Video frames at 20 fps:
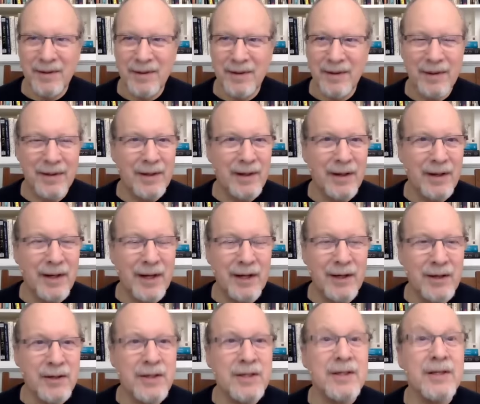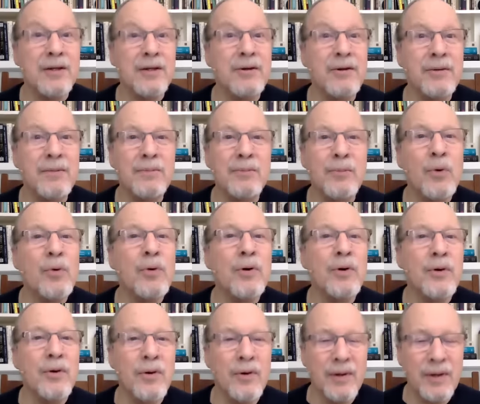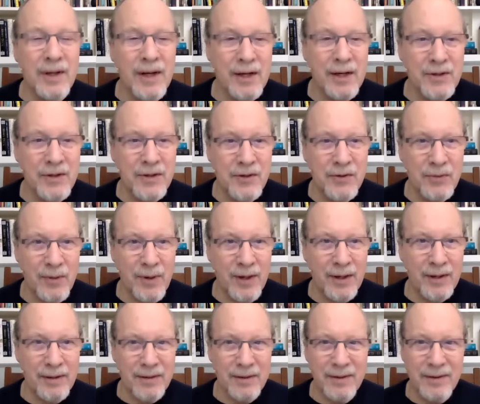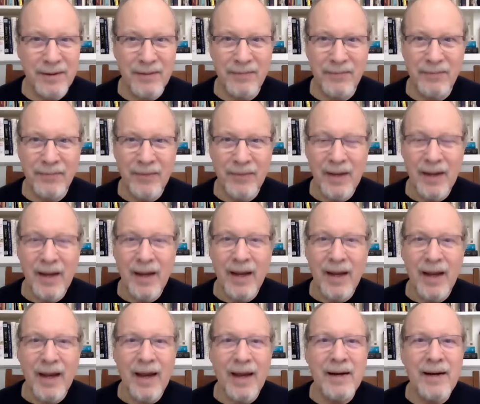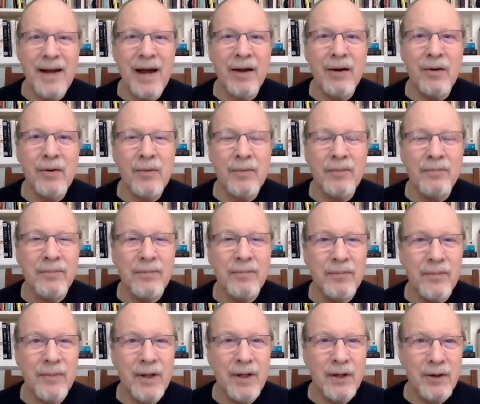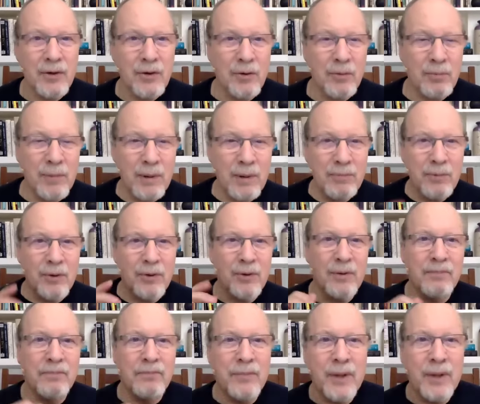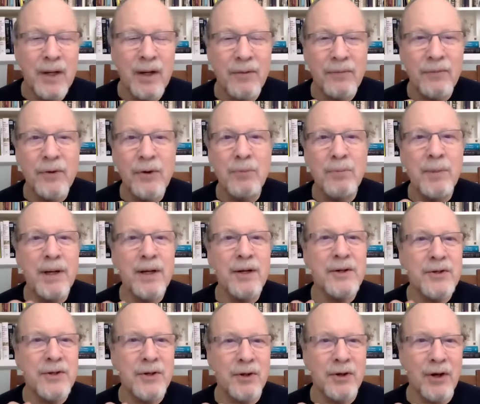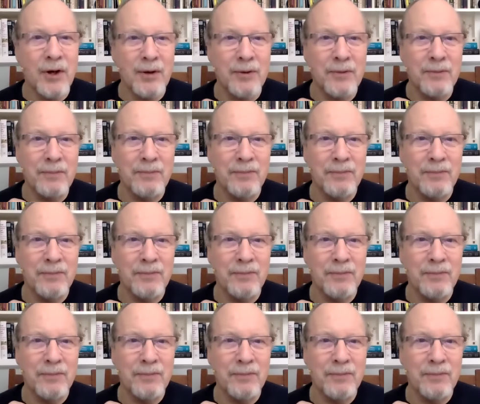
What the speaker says: The leg is still more or less straight. And now, do you remember a few minutes ago,